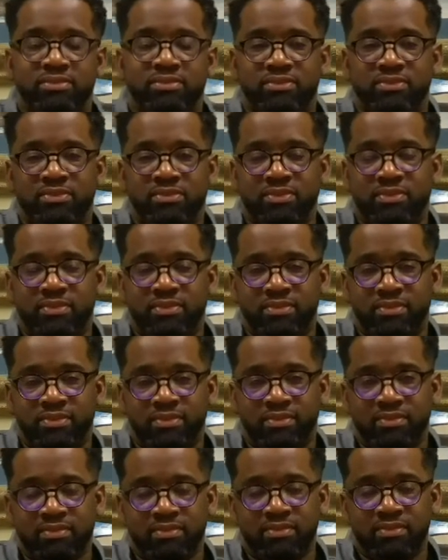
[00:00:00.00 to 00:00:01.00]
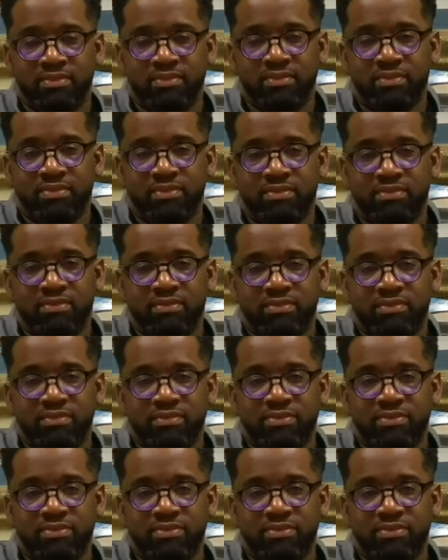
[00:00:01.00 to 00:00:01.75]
(silence)